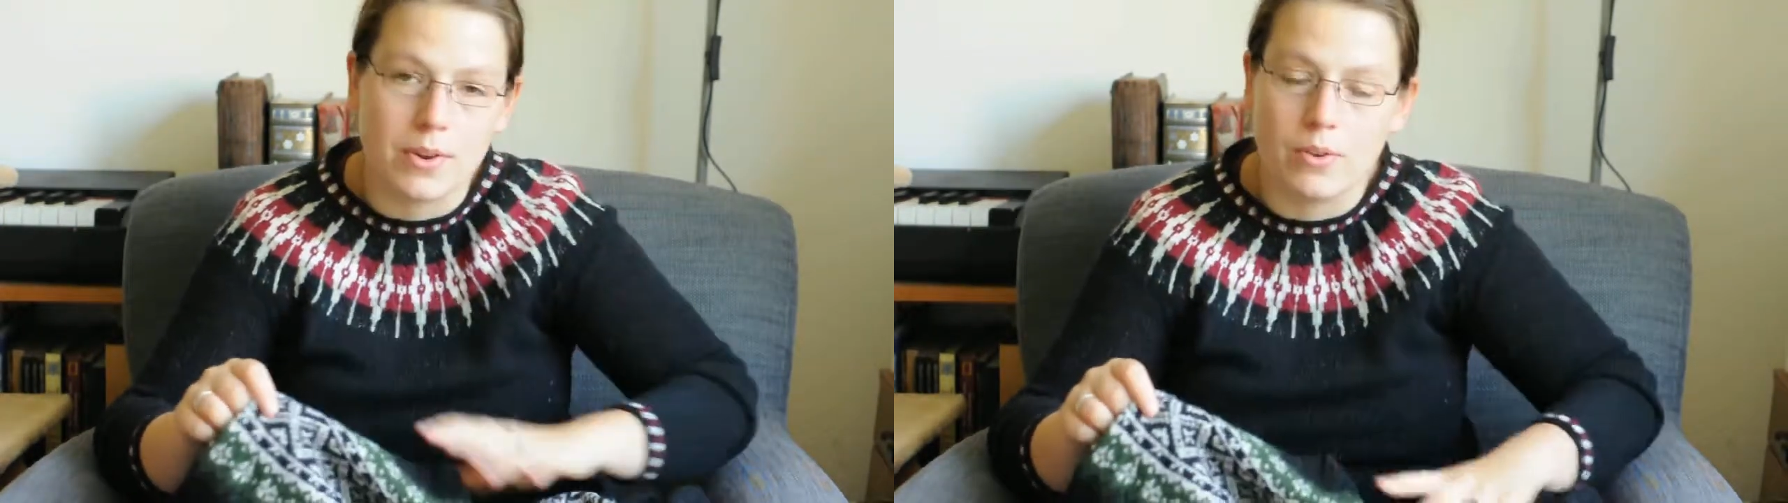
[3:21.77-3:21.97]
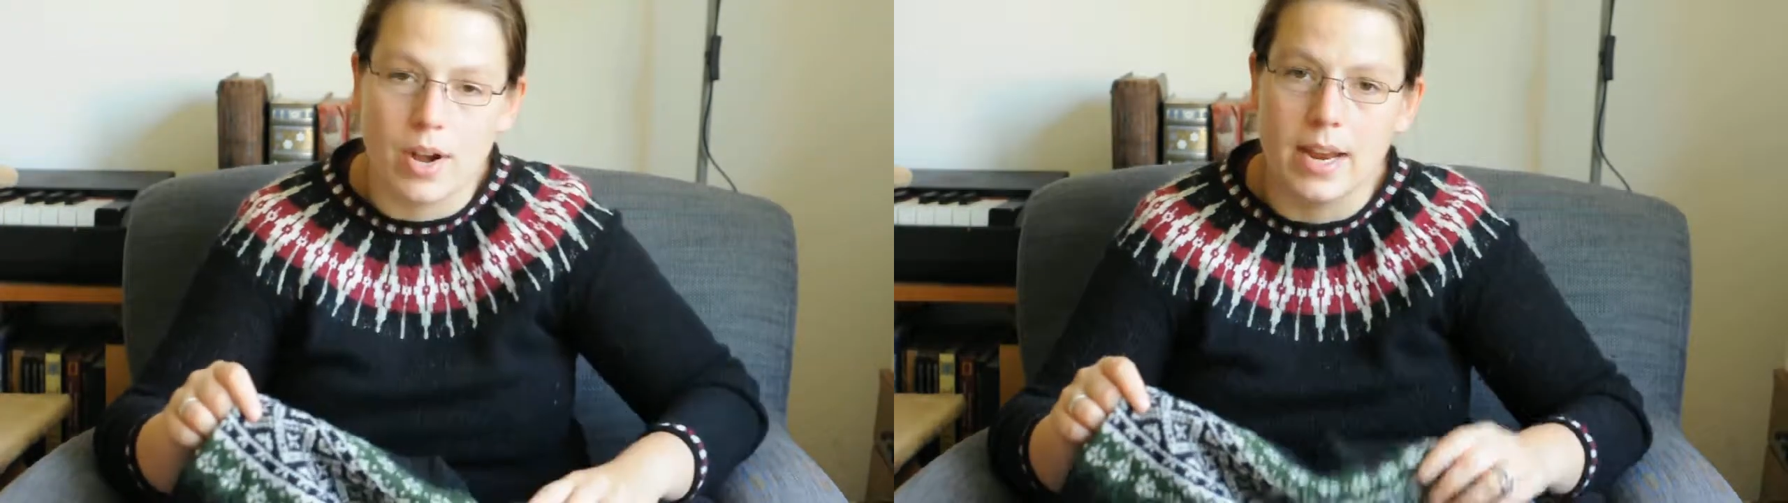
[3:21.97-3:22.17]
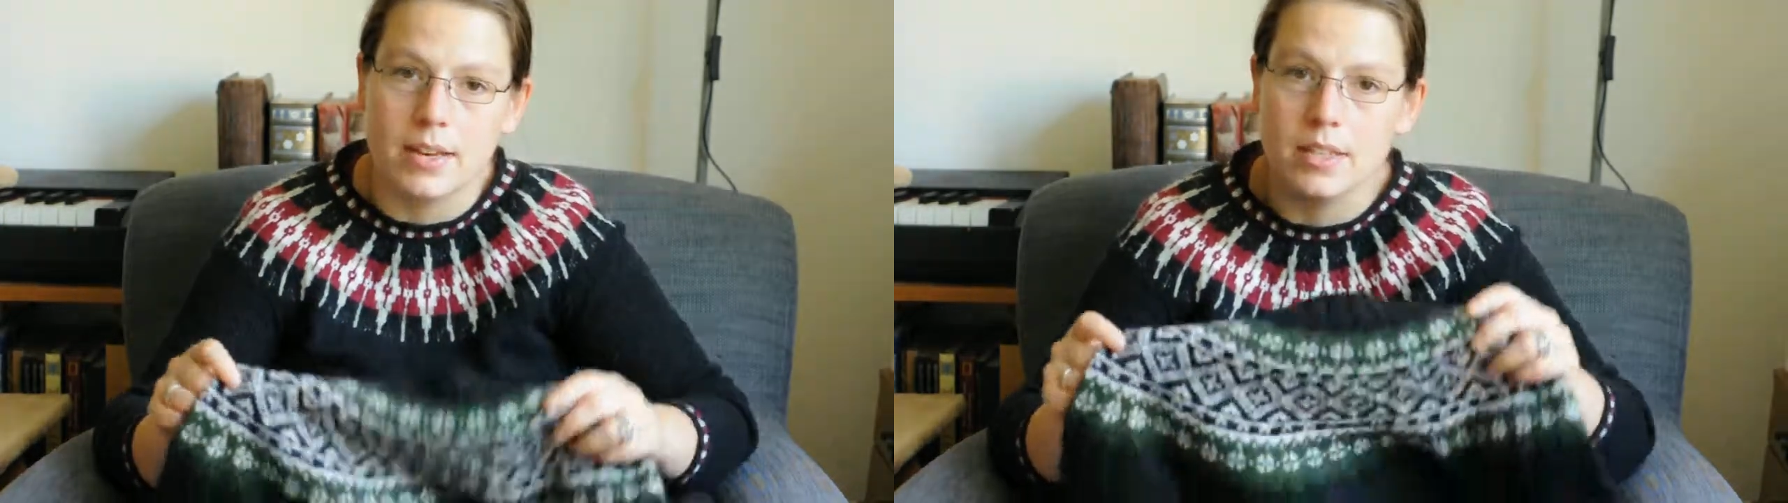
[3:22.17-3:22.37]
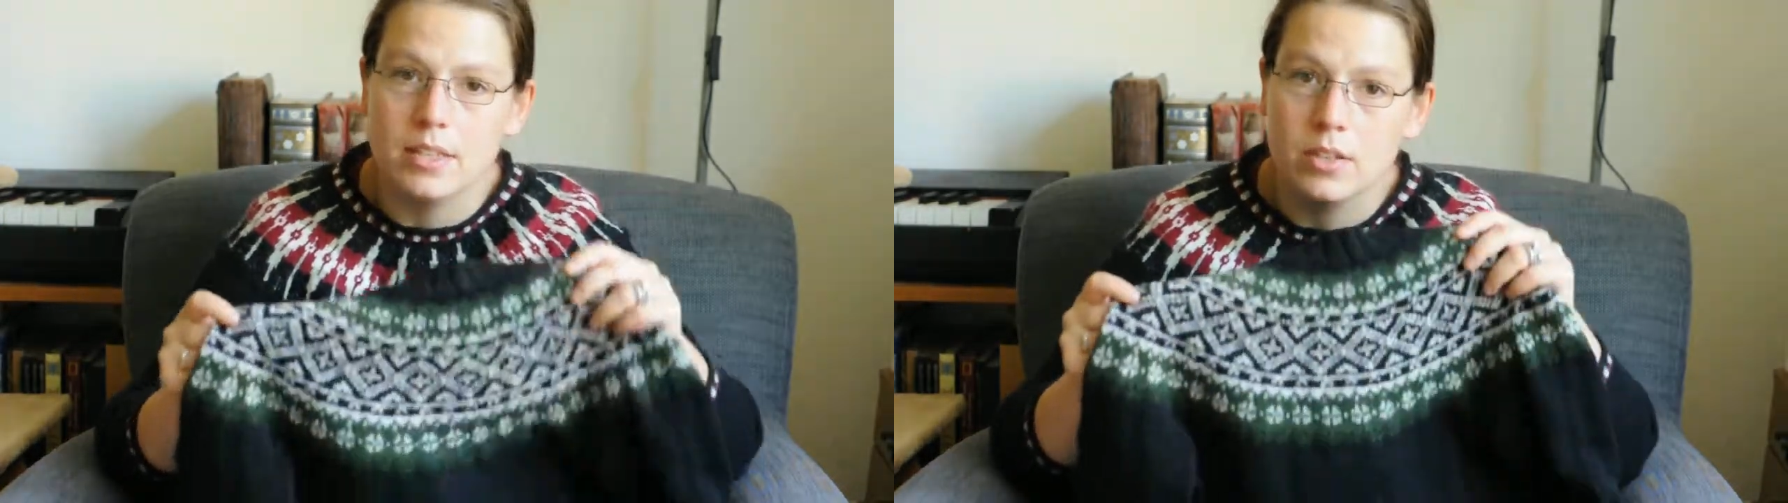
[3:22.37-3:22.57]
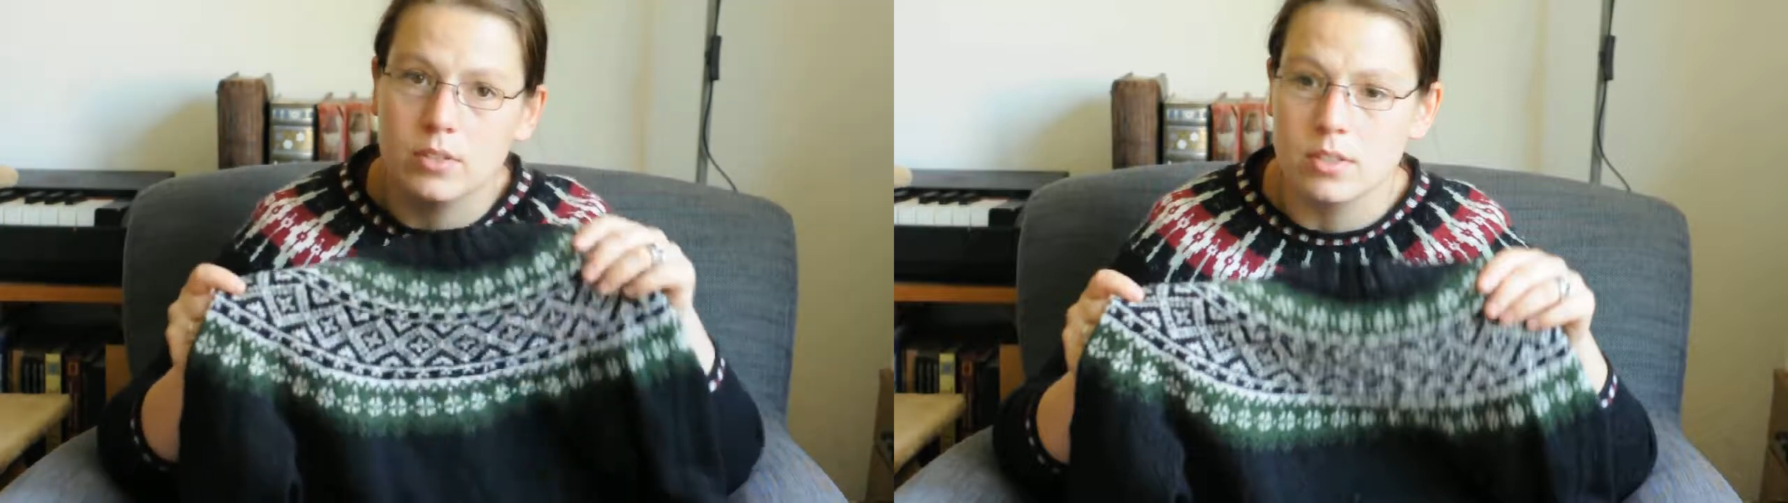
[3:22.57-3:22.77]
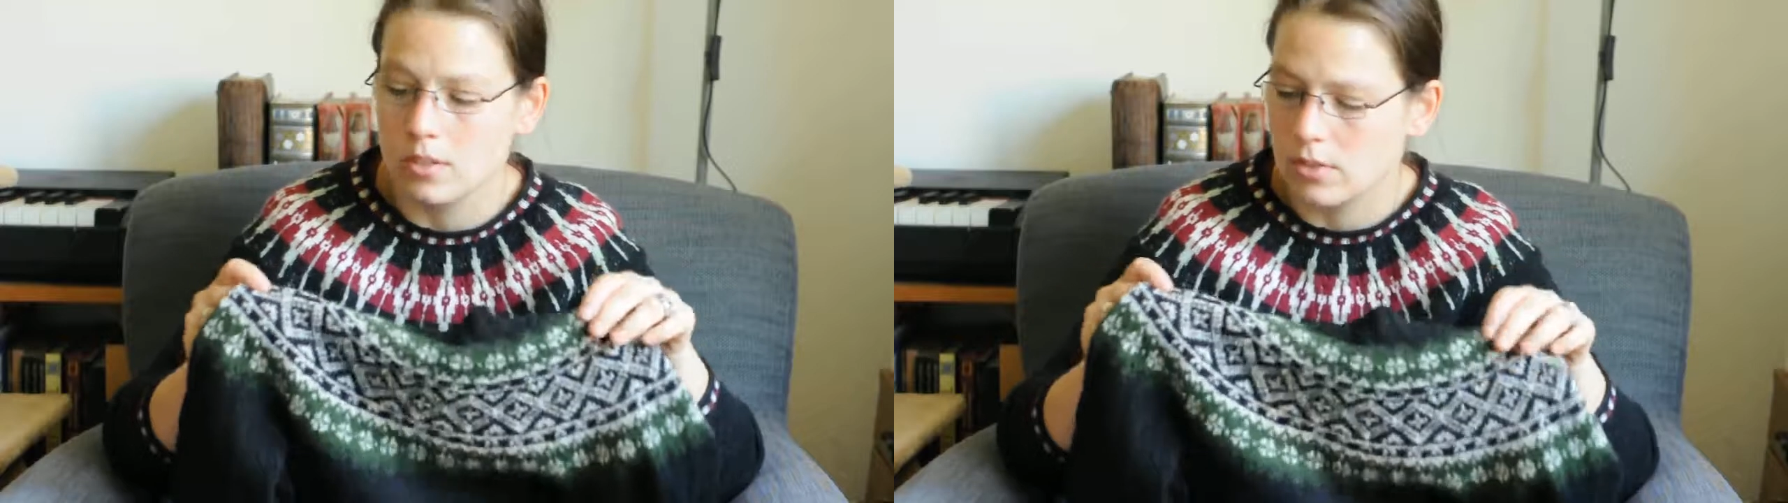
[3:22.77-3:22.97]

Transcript: grey undertones,